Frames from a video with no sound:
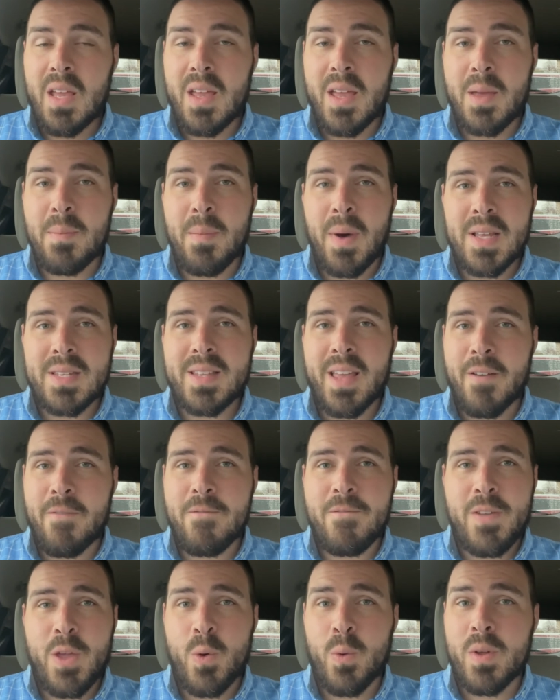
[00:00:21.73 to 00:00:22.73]
It must have
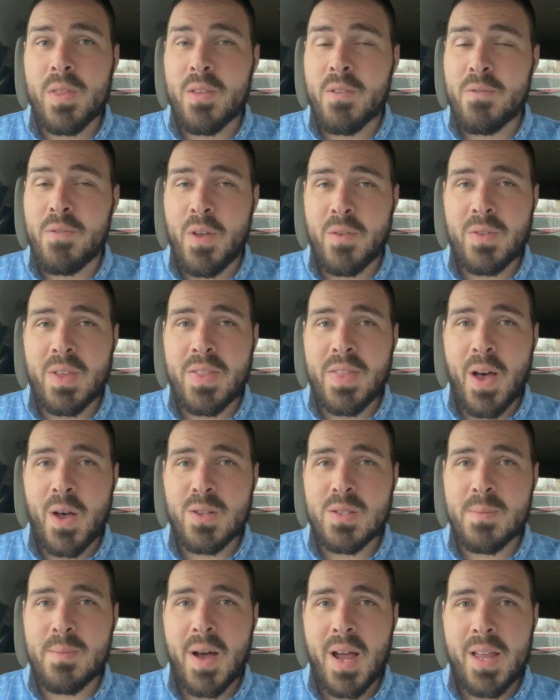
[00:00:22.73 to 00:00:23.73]
fewer than
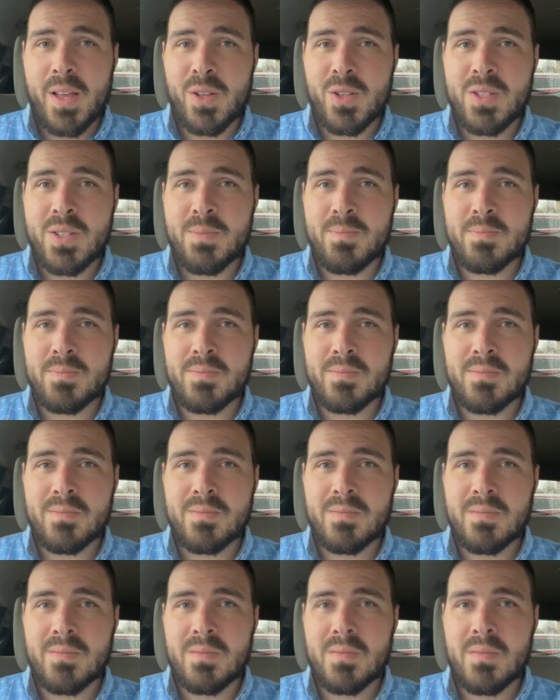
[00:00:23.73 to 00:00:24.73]
50,000 miles.
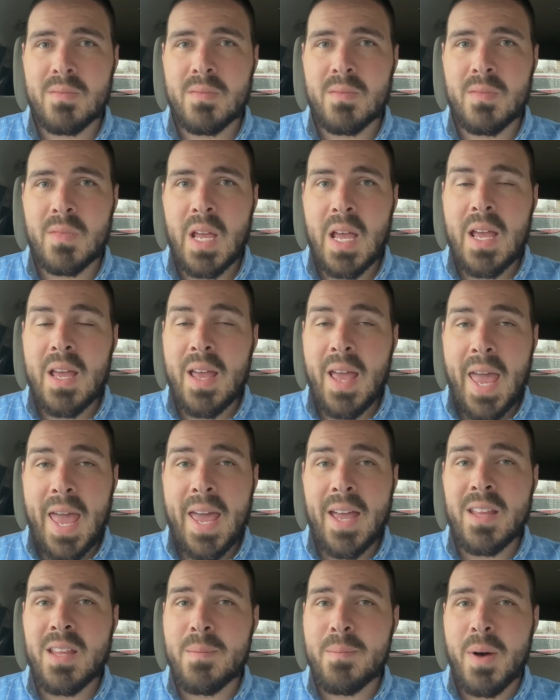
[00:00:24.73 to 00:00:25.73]

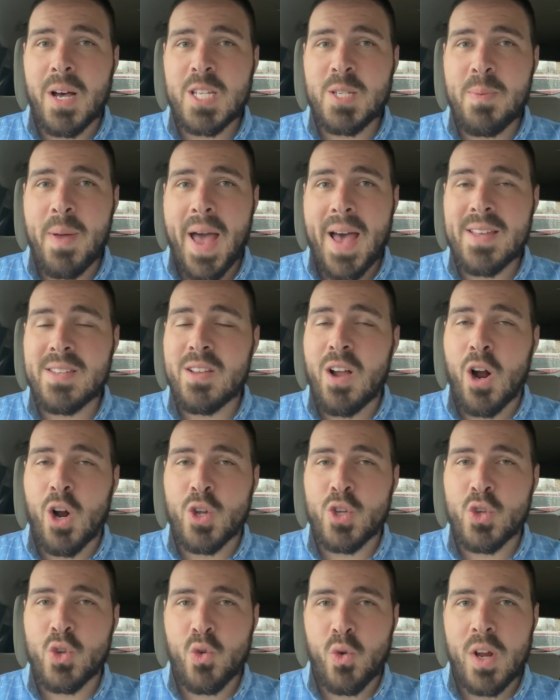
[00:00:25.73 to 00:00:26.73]
And it must pass our
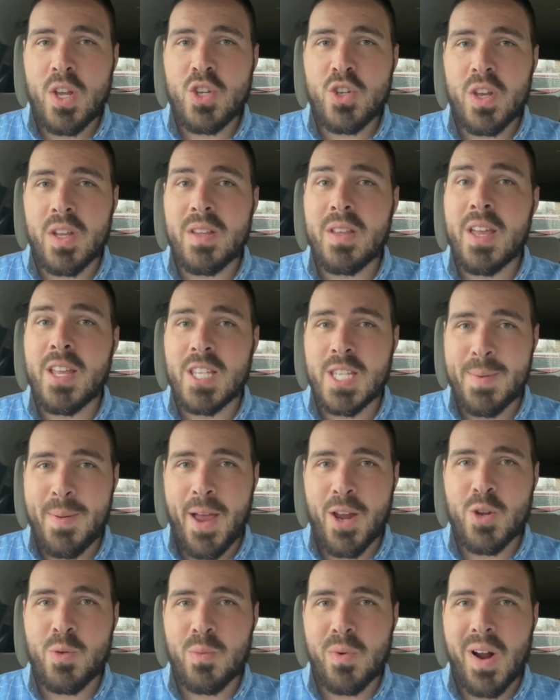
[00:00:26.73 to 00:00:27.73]
stringent
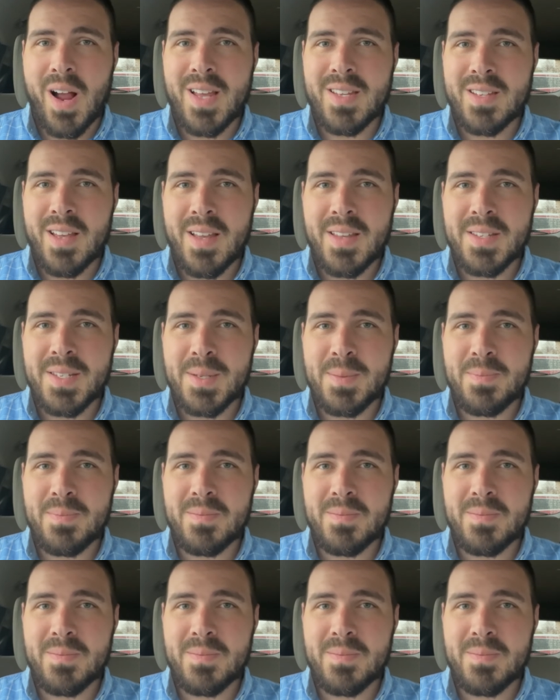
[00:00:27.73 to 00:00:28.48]
inspection process.